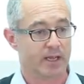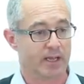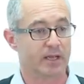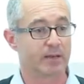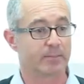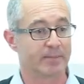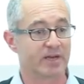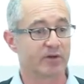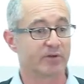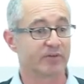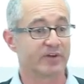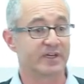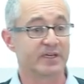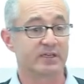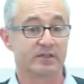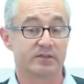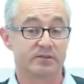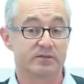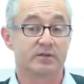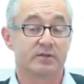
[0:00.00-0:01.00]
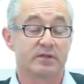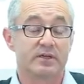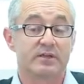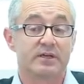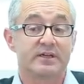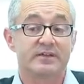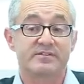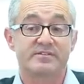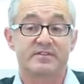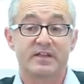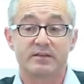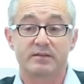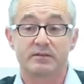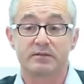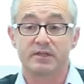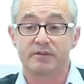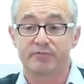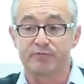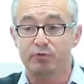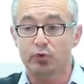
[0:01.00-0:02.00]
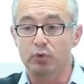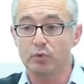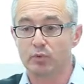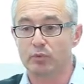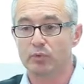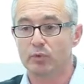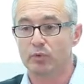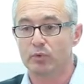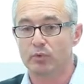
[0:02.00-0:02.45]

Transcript: And the matter of it is that if you